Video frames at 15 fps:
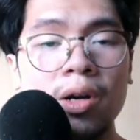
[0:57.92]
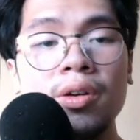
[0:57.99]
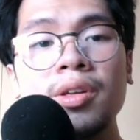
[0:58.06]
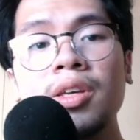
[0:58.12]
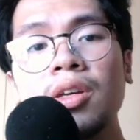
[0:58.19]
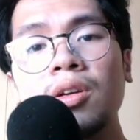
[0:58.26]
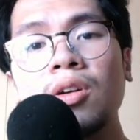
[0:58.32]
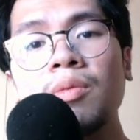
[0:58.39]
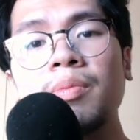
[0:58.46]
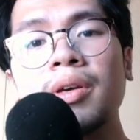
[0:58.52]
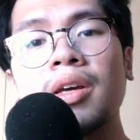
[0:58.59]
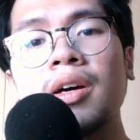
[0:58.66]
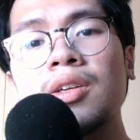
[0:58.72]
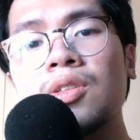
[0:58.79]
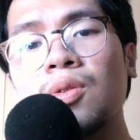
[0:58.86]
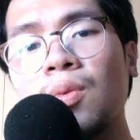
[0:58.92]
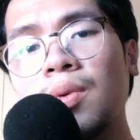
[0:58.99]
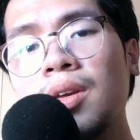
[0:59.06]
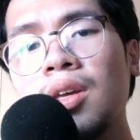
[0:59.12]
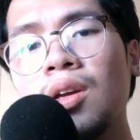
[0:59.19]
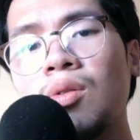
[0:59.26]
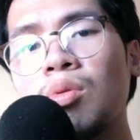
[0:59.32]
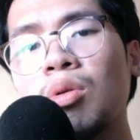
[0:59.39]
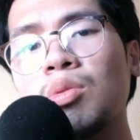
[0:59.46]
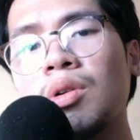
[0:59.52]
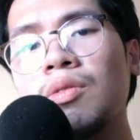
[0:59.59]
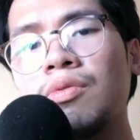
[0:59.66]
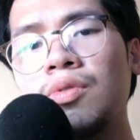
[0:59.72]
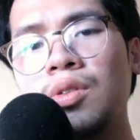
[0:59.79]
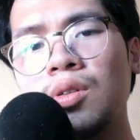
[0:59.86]
We're here because we will
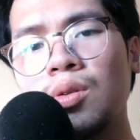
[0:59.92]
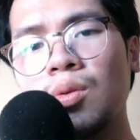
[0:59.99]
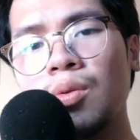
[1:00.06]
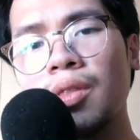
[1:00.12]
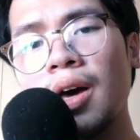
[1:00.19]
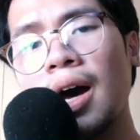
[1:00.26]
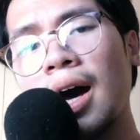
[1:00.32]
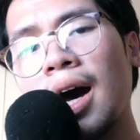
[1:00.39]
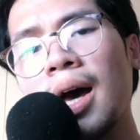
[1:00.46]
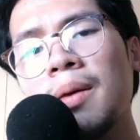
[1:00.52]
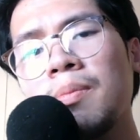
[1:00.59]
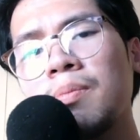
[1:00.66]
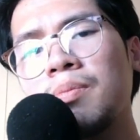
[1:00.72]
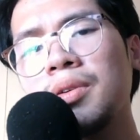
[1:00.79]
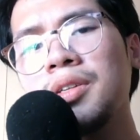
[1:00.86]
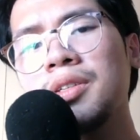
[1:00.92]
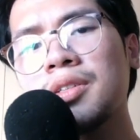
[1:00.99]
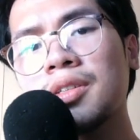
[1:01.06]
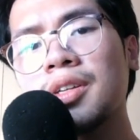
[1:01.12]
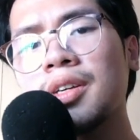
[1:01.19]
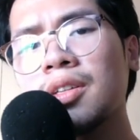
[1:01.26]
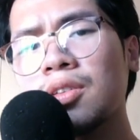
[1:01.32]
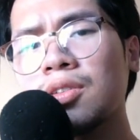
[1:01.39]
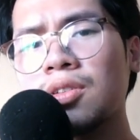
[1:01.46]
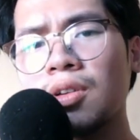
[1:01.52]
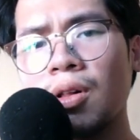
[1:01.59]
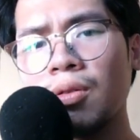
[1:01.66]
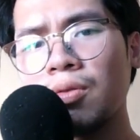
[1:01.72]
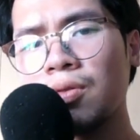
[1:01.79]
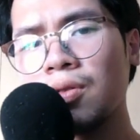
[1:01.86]
review the hype beast
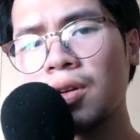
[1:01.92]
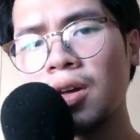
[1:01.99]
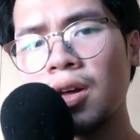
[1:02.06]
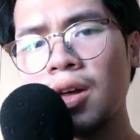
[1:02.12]
itself,